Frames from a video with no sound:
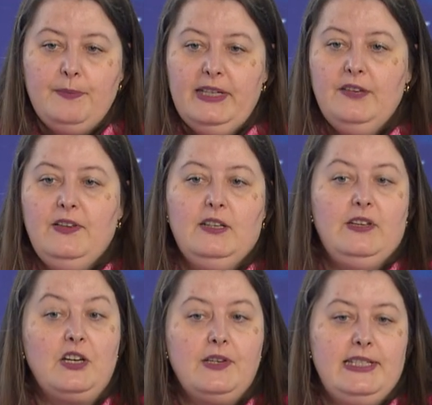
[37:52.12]
benefit of
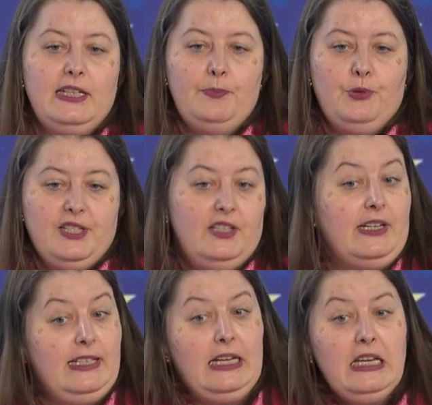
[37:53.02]
increasing deposit
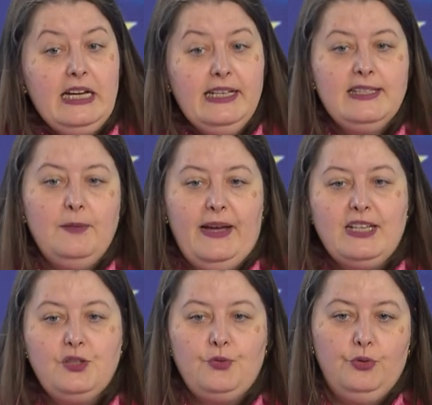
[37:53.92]
rate declines, the
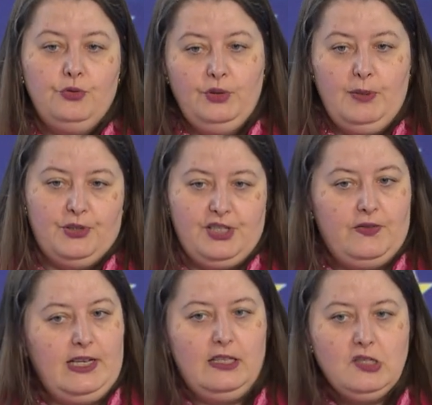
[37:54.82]
pass-through to deposit
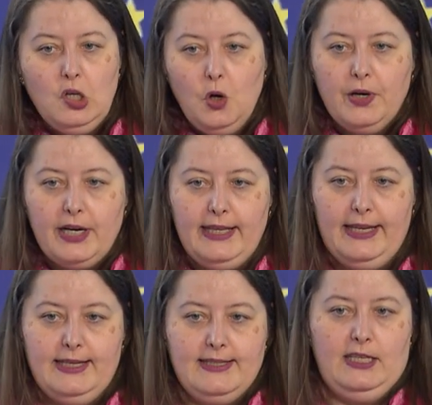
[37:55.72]
rate is lower, and
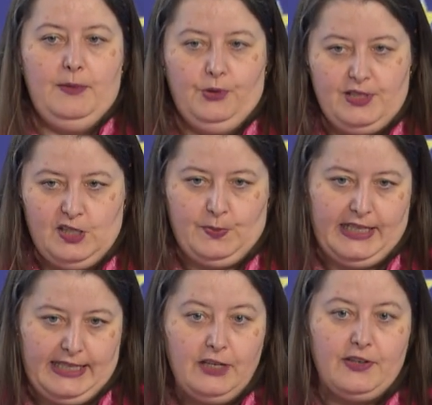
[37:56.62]
hence the deposit
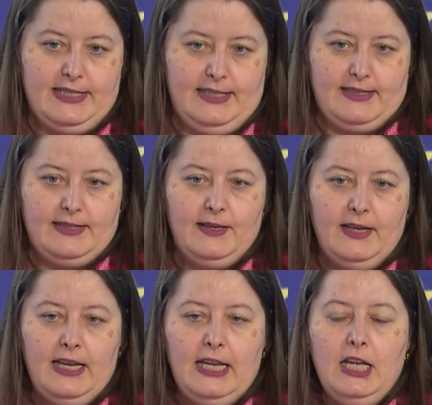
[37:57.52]
spread increases.
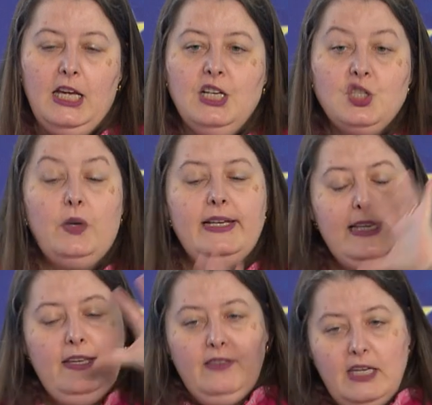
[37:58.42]
So as
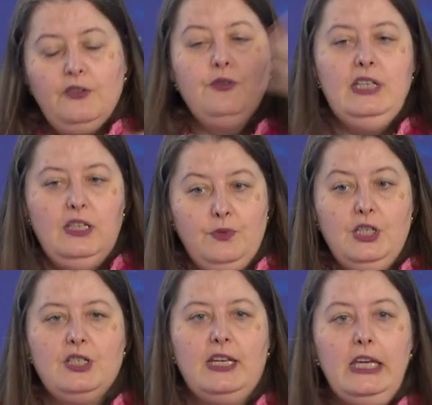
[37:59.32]
I think through the
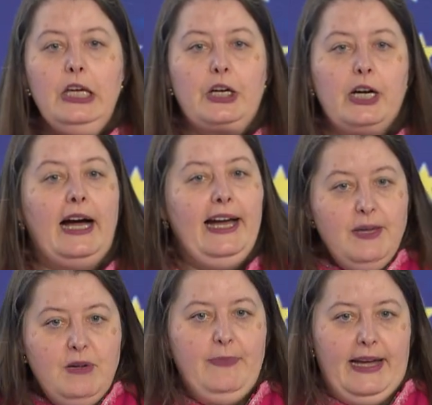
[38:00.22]
intuition here, I
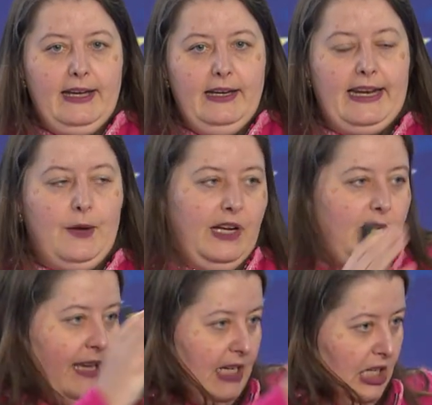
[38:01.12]
am a bank and I want to
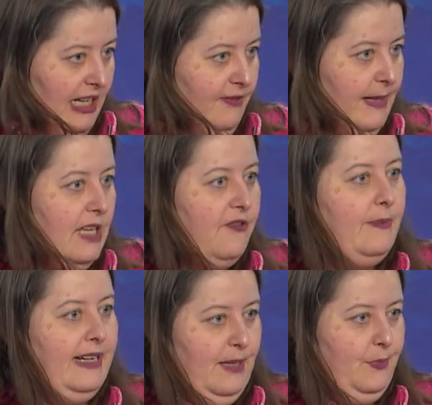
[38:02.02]
make a lot of money from
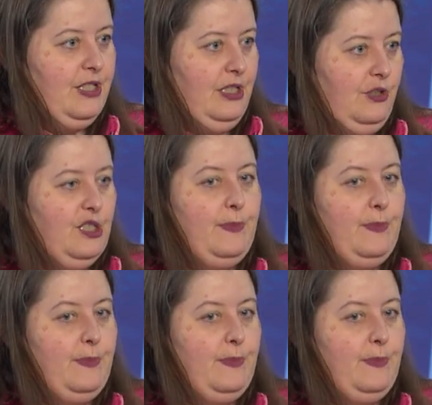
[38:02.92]
my depositors